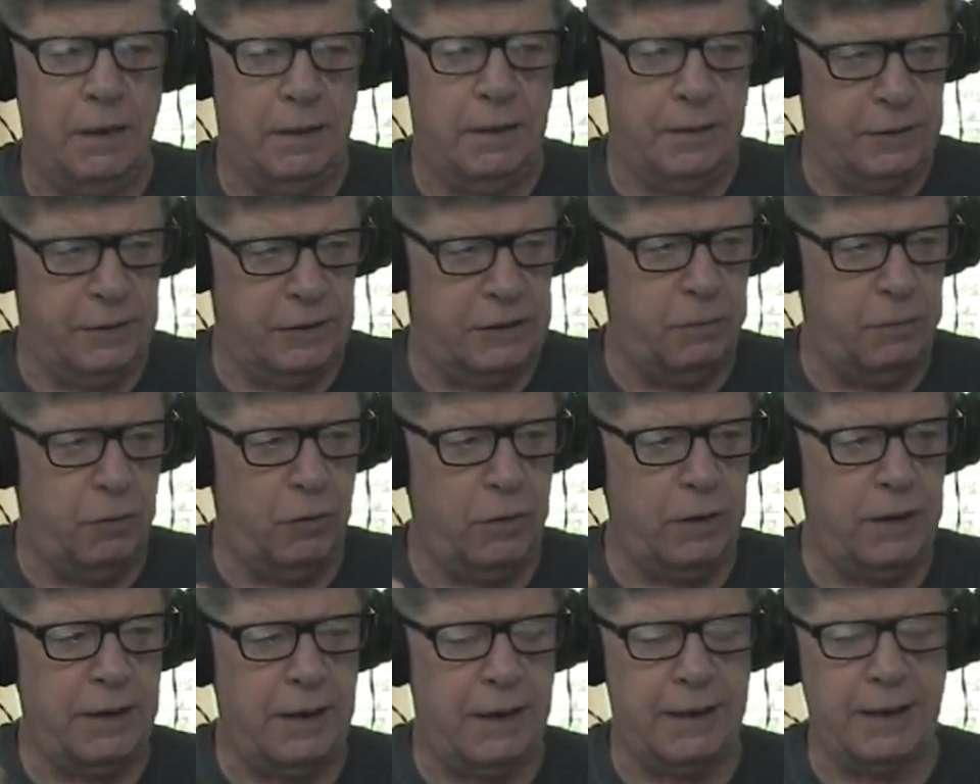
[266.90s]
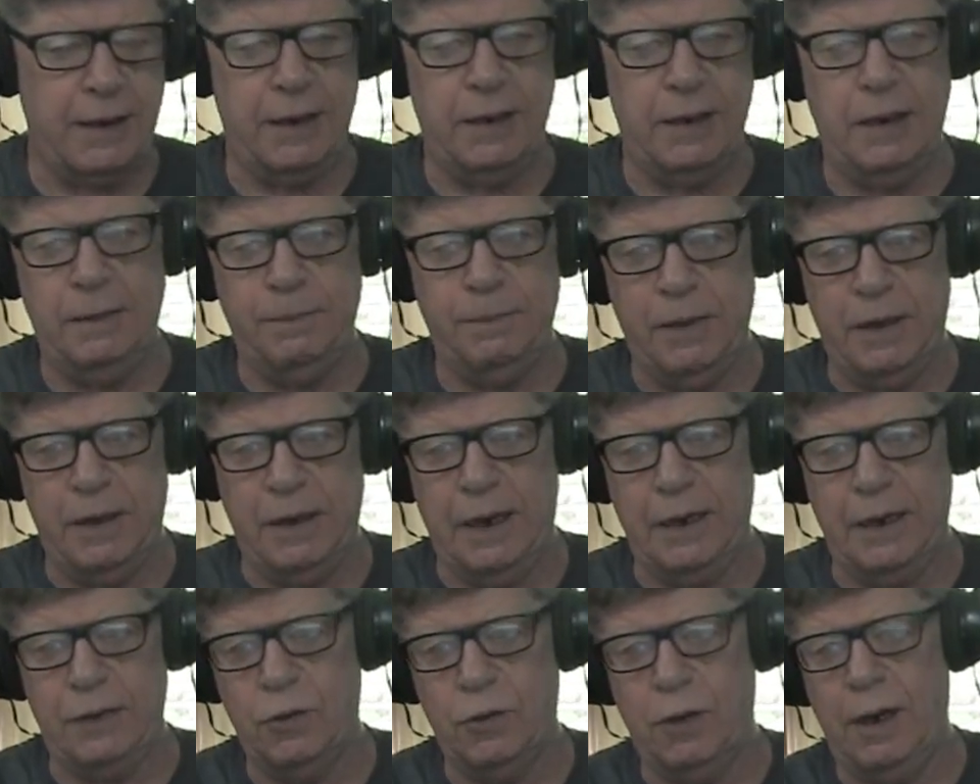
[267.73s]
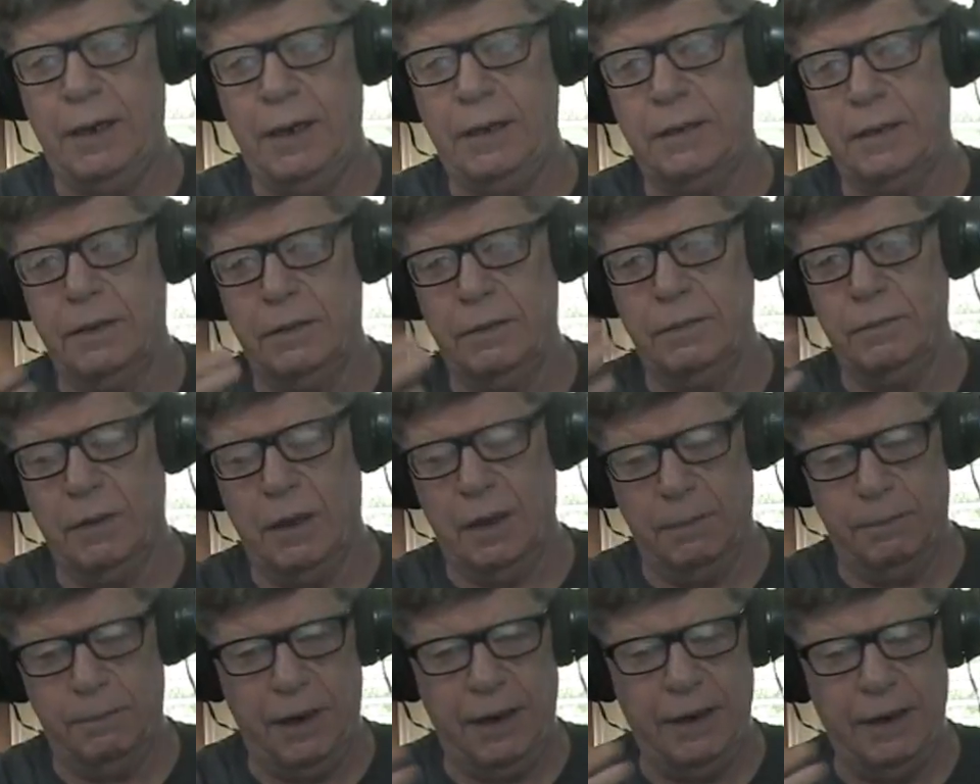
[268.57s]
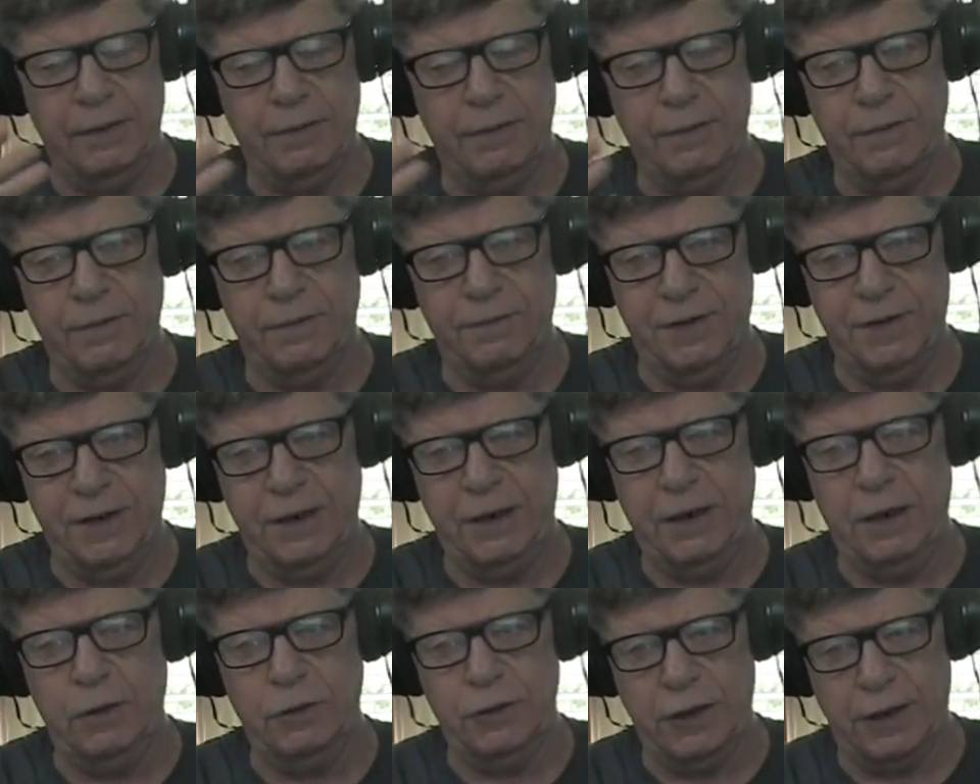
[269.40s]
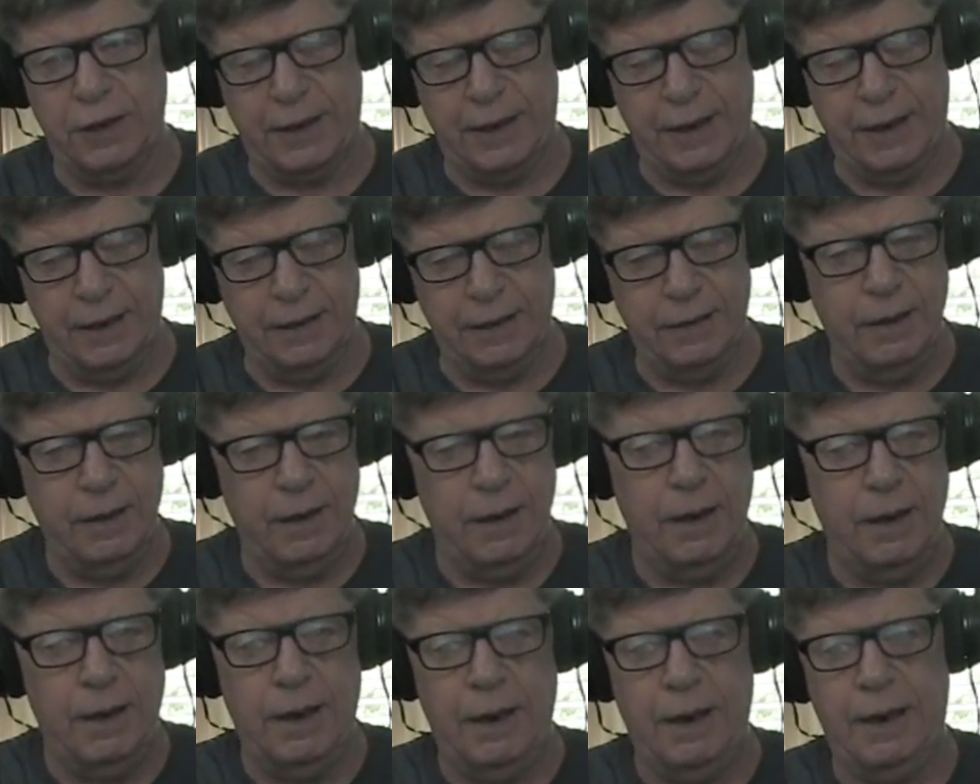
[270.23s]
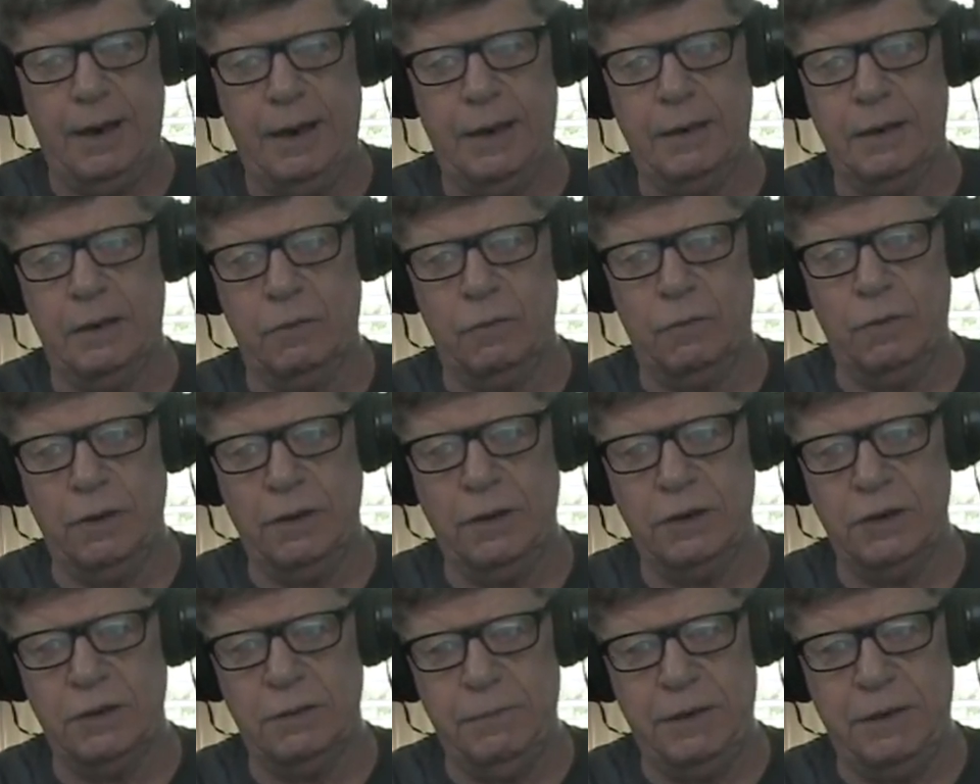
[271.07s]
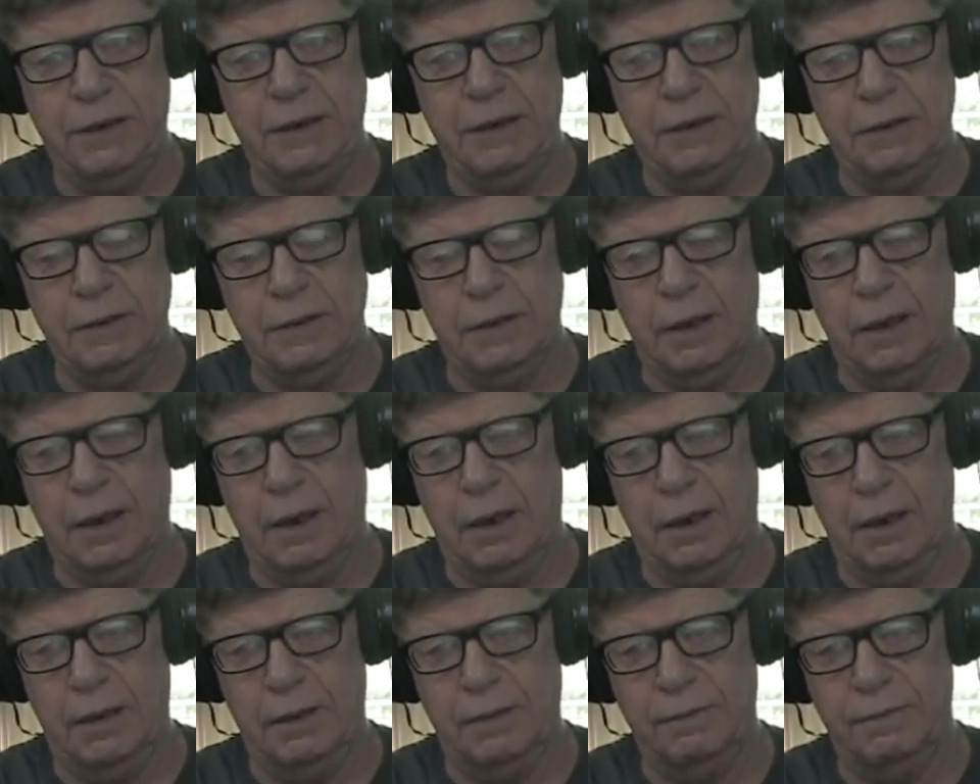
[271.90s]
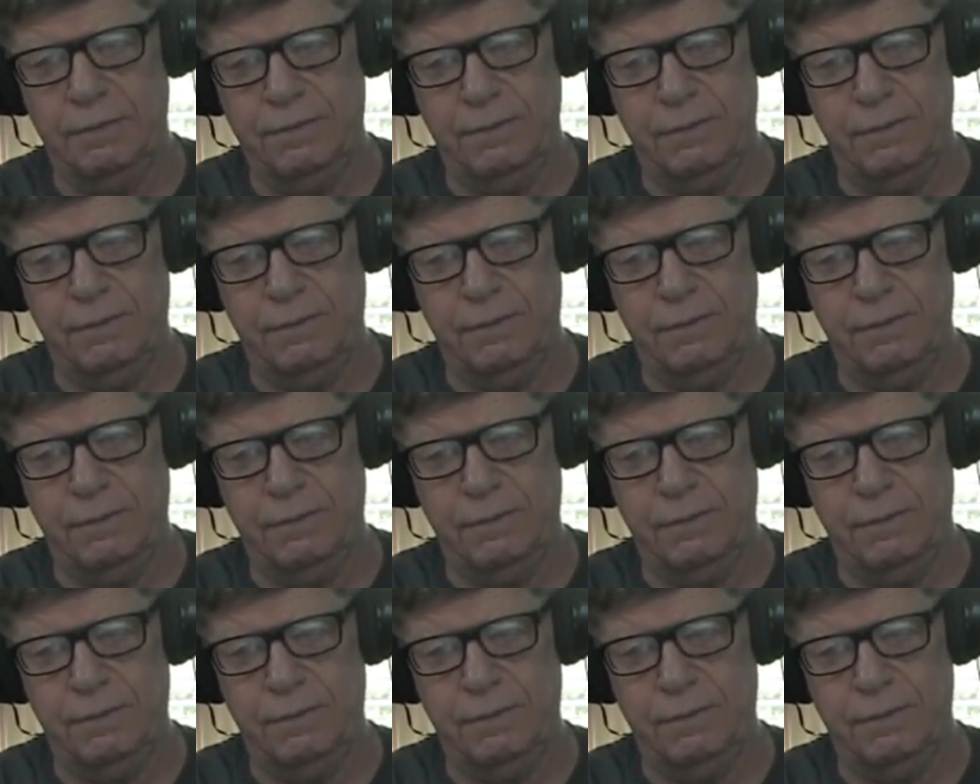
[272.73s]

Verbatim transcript: this morning I got up and I tried to uh, play the, the, videos again in the Windows Media uh,